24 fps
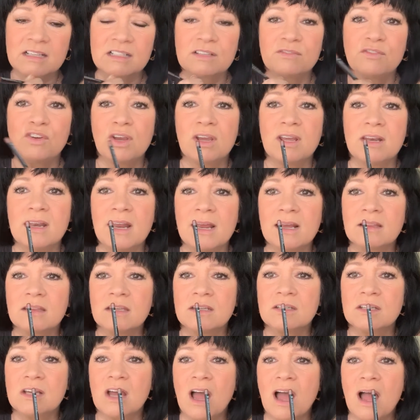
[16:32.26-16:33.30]
So if you connect
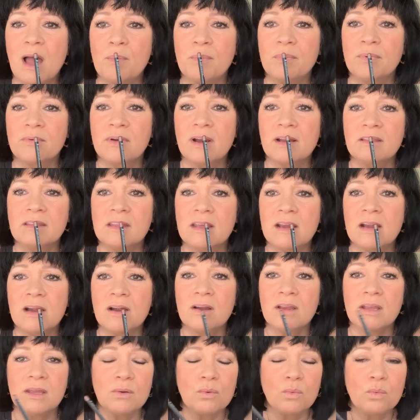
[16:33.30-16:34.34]
the top right
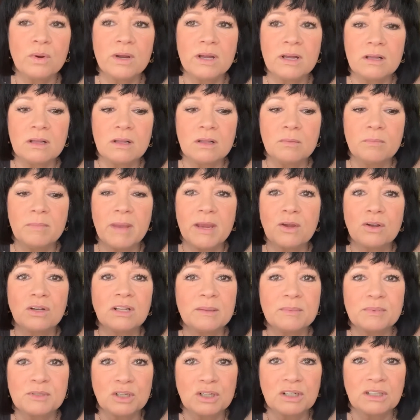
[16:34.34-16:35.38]
there, it will make
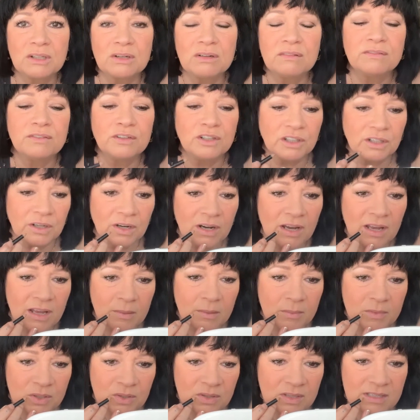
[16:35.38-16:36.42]
your lips look a little fuller.
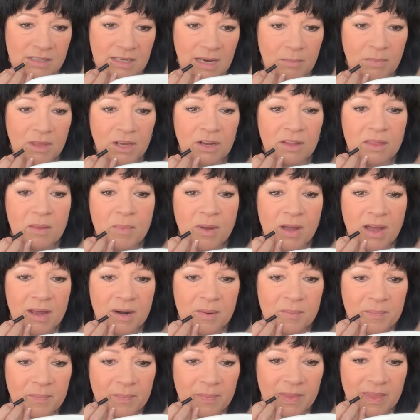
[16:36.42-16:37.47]
Do the same thing on the
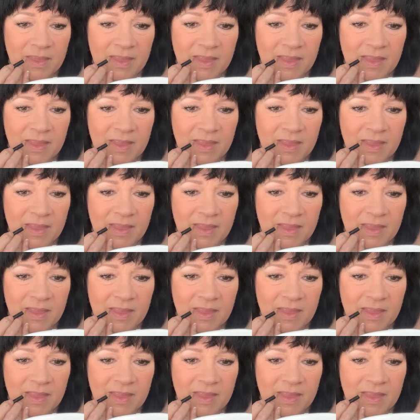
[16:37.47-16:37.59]
bottom.